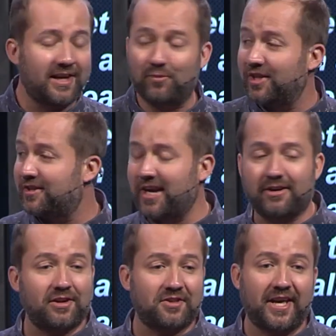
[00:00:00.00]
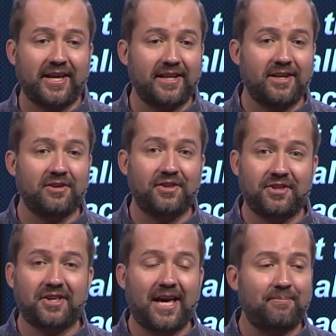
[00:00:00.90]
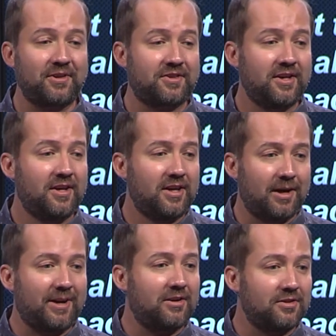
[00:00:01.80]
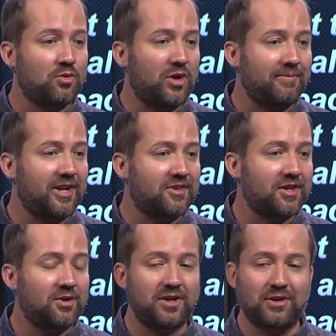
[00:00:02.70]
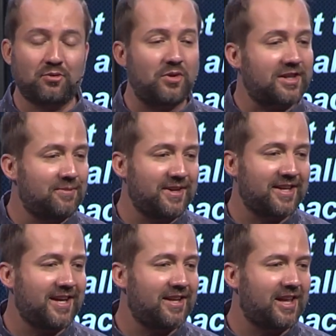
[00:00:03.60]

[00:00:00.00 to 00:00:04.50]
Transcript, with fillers: And when Tara sang it here at this campus about 20 minutes ago, it wrecked me again.